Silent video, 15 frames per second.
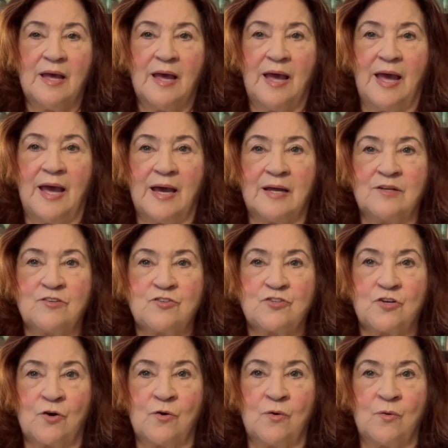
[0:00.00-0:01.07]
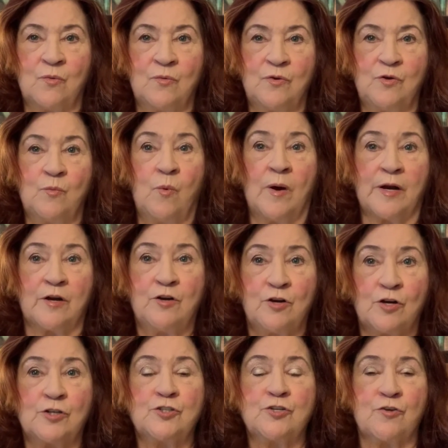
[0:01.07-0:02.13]
And so you want to
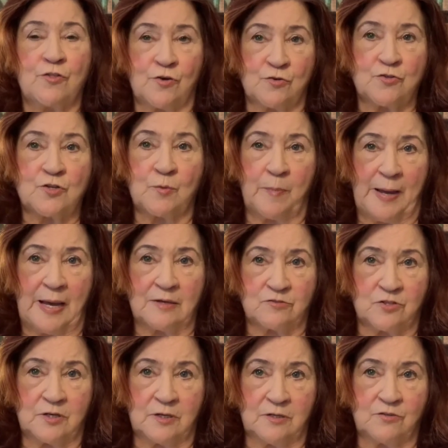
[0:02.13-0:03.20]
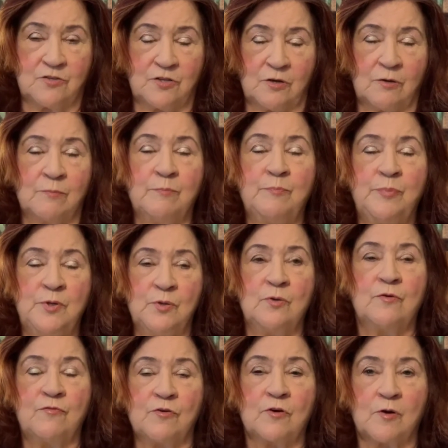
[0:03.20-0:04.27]
nurture those capacities. They're
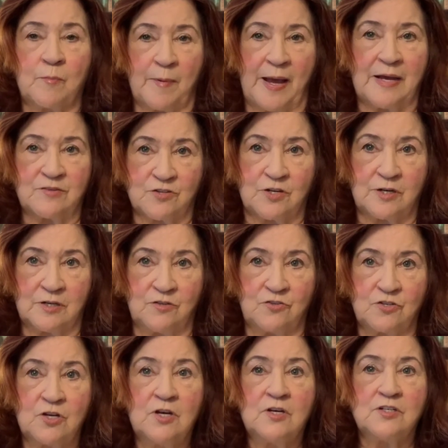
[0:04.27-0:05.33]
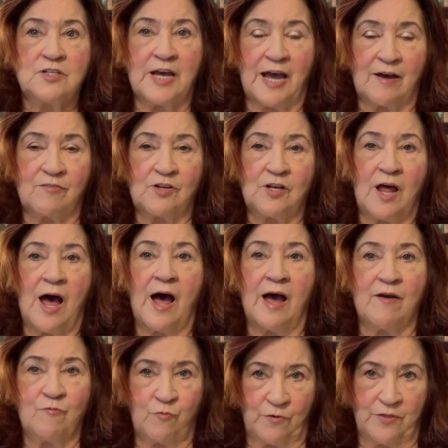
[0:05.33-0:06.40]
beautiful capacities to have
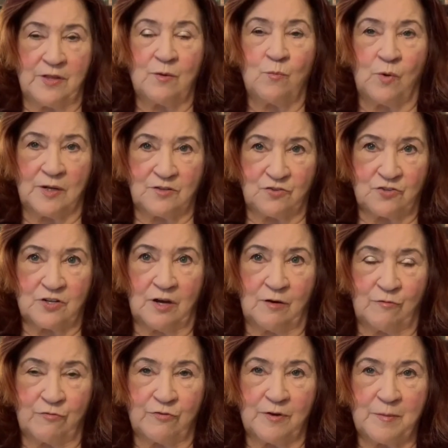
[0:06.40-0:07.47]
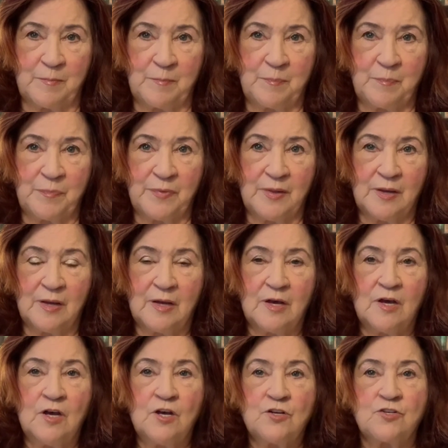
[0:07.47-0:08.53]
alive within oneself.
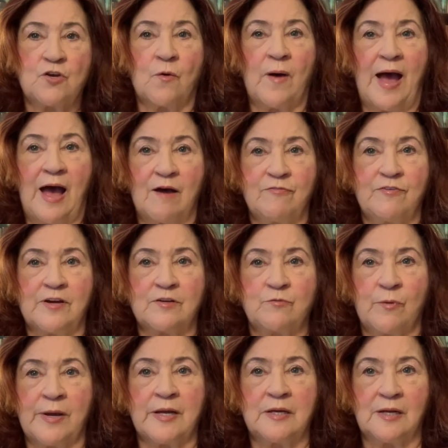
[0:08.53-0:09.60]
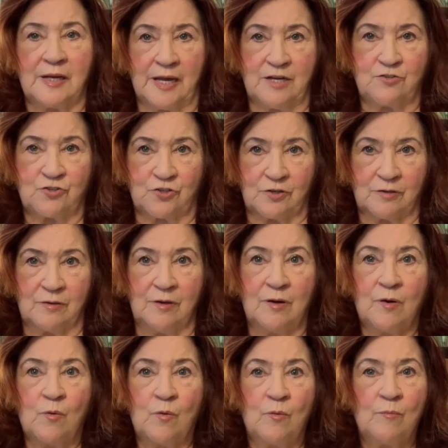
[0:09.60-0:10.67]
So affect regulation
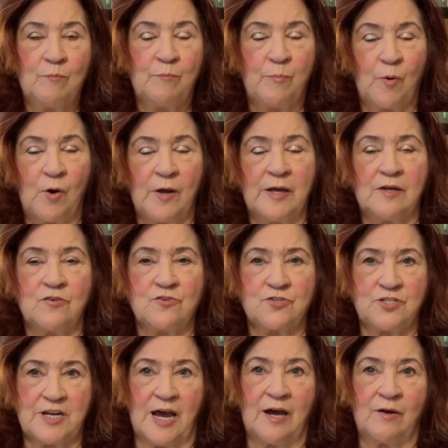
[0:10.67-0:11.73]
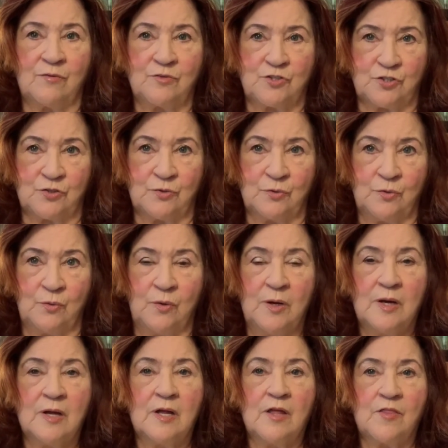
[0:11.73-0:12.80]
boils down to
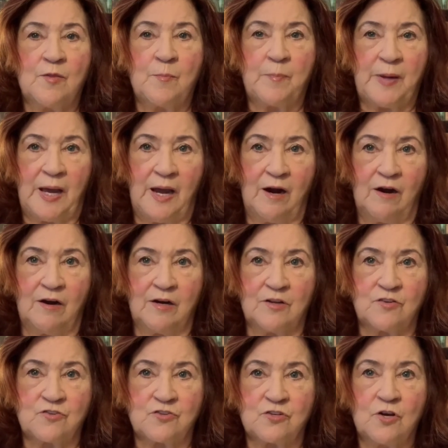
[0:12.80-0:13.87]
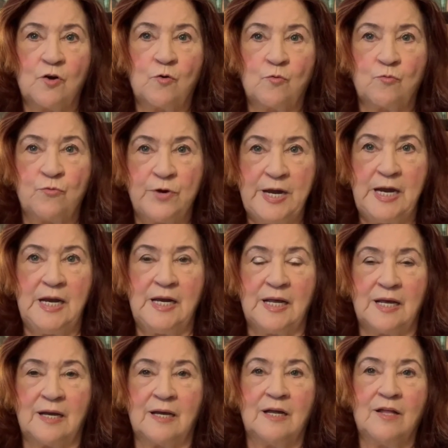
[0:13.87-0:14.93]
the parents
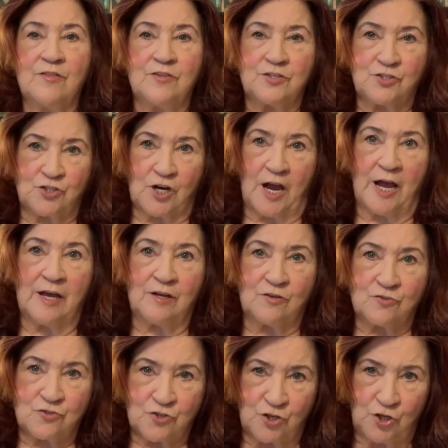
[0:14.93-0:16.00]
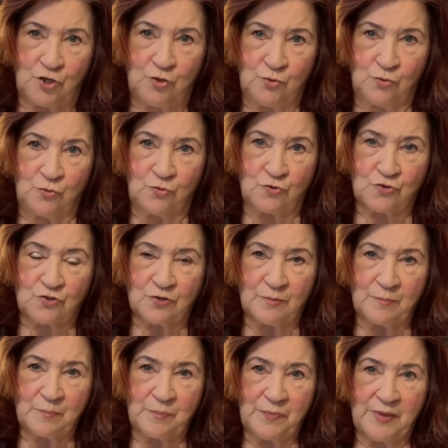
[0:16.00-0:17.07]
reading the child's cues.
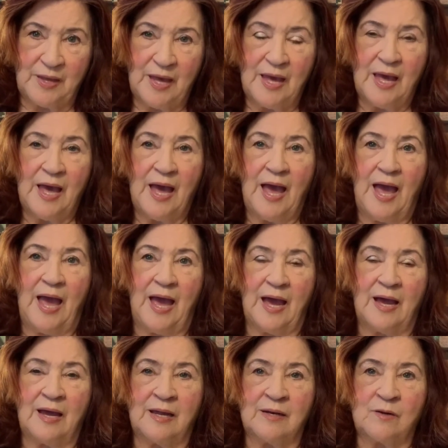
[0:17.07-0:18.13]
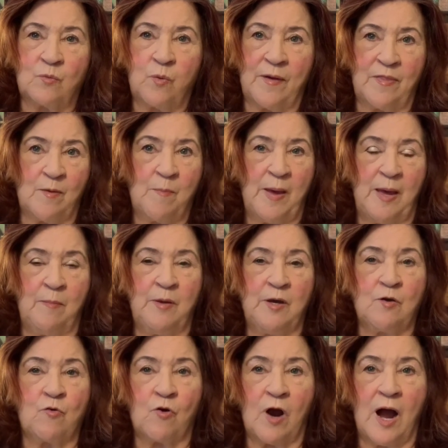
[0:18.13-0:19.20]
And when the baby
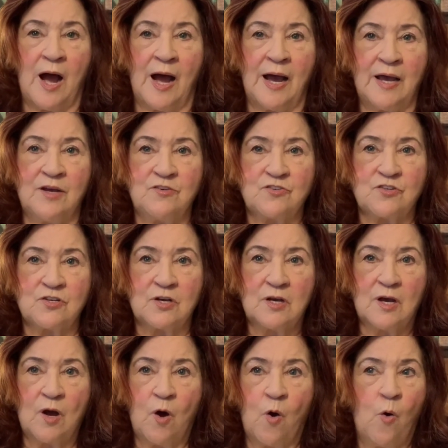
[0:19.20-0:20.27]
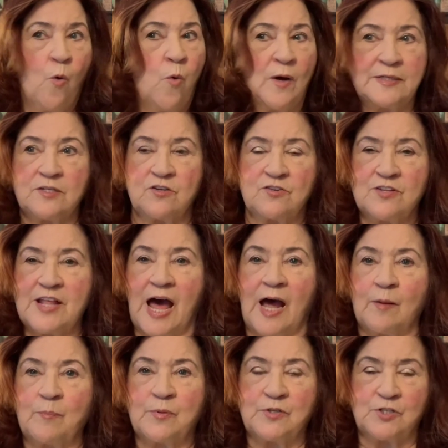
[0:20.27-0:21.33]
cries, what does
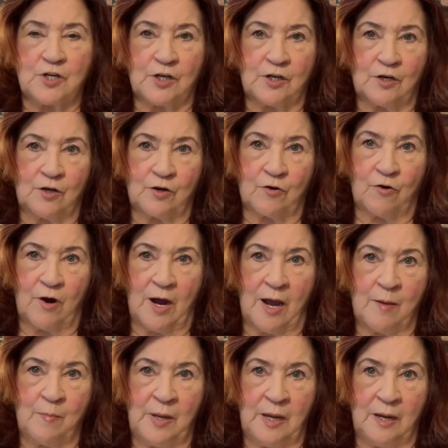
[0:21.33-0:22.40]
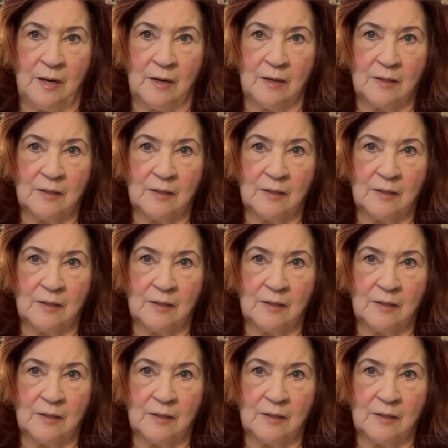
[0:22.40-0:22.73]
that particular cry mean?